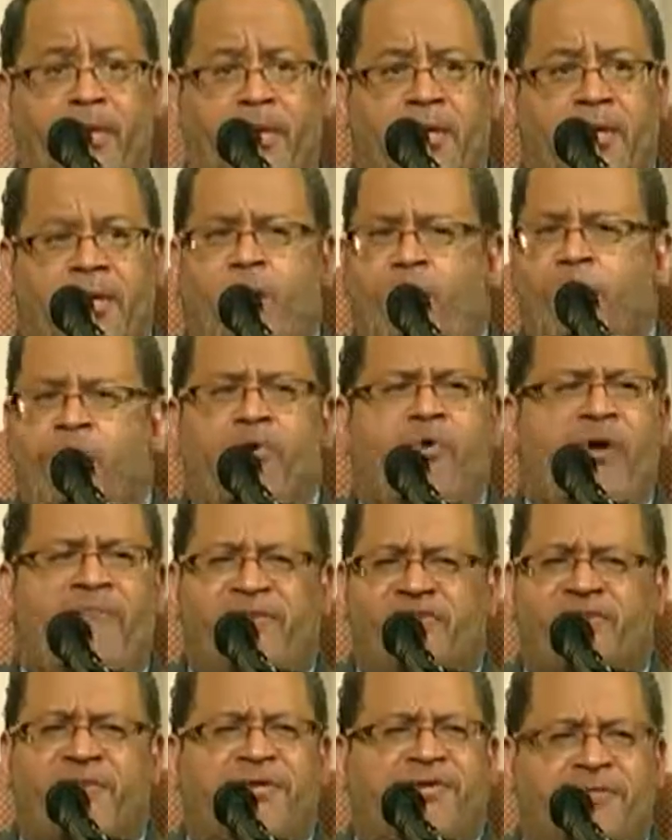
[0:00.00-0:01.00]
No, you have a
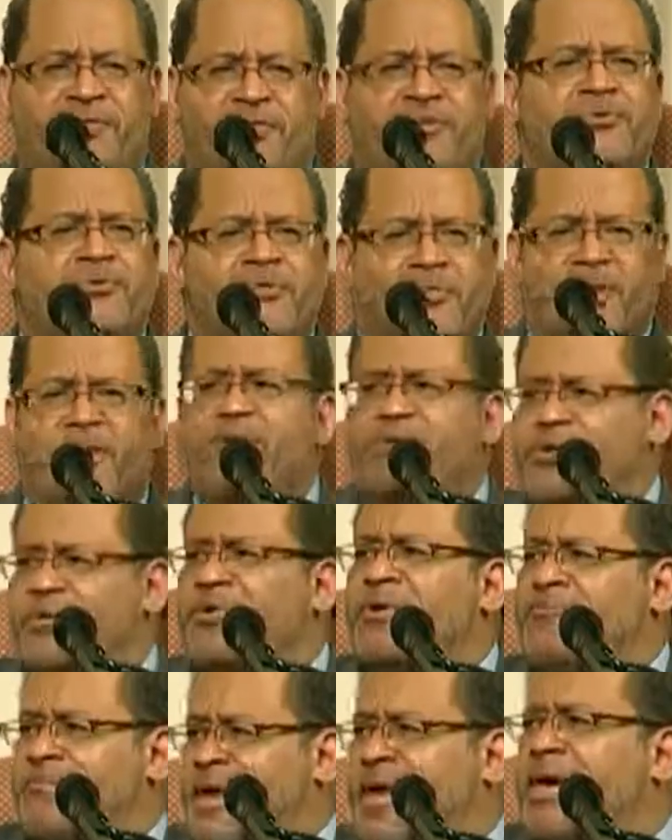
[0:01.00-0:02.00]
gender too, sir. You're
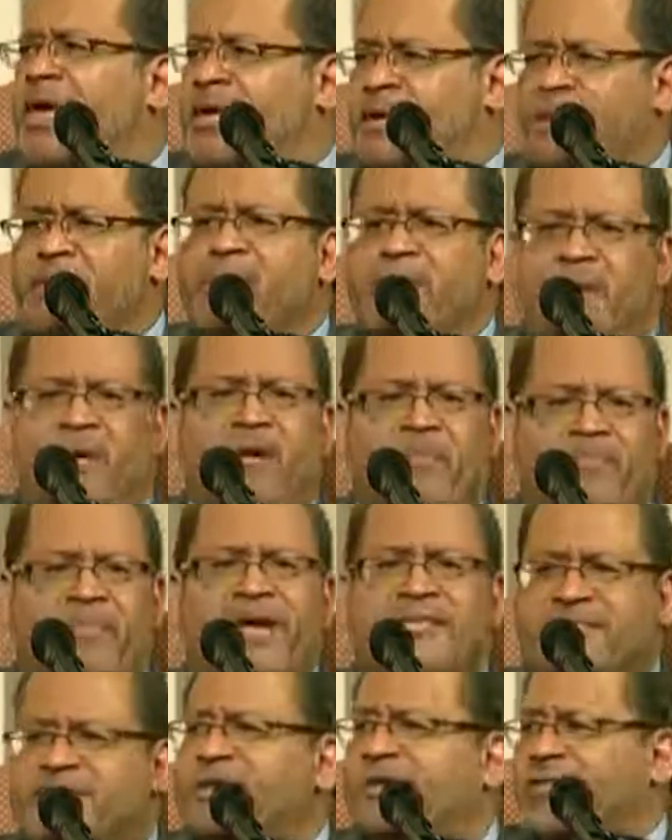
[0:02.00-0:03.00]
a man.
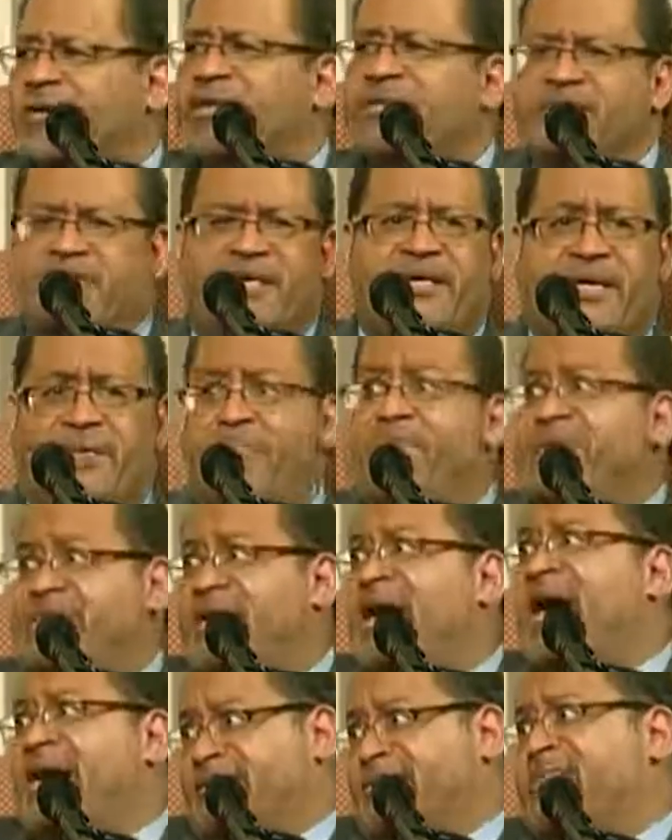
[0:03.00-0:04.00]
Masculinity can be
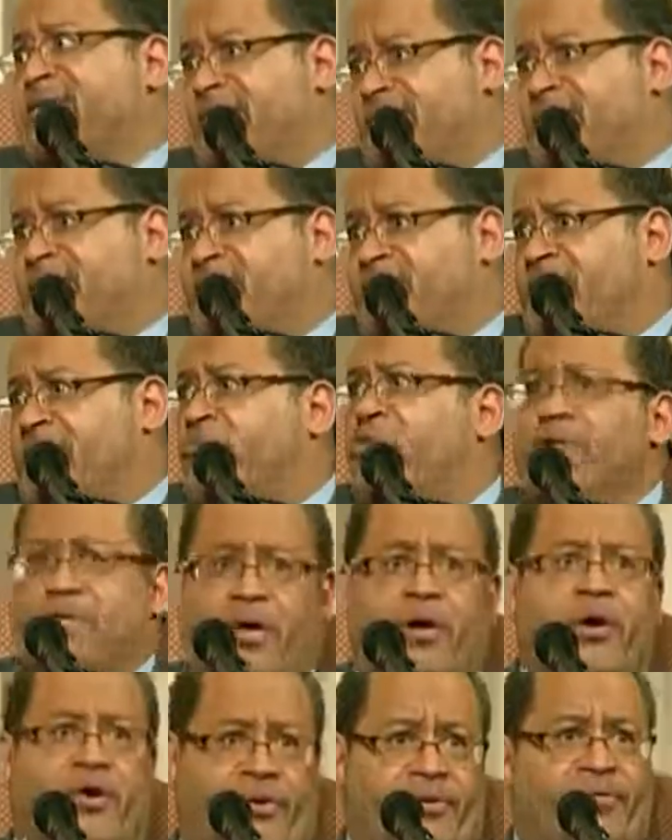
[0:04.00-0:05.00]
toxic, we
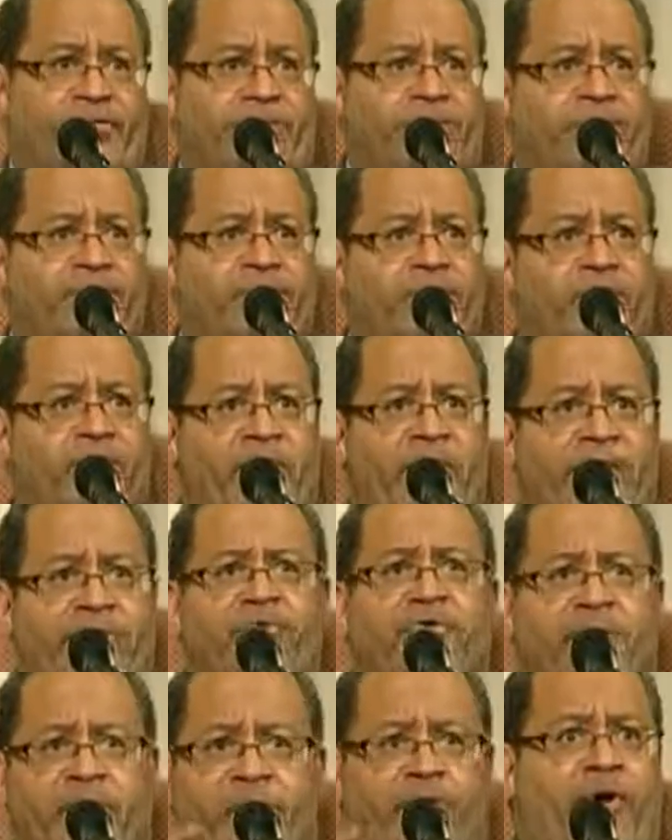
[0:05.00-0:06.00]
learned, right? You
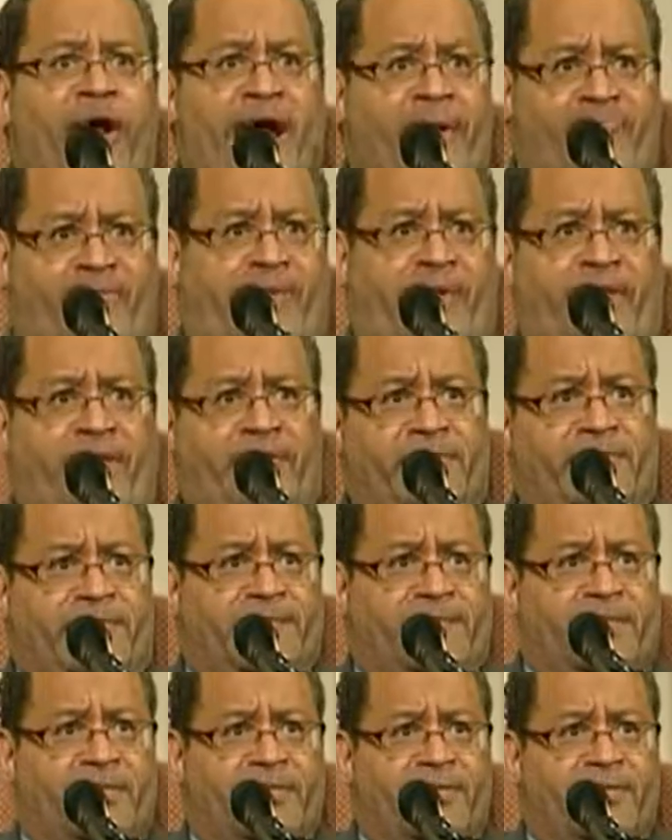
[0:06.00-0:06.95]
can grab things.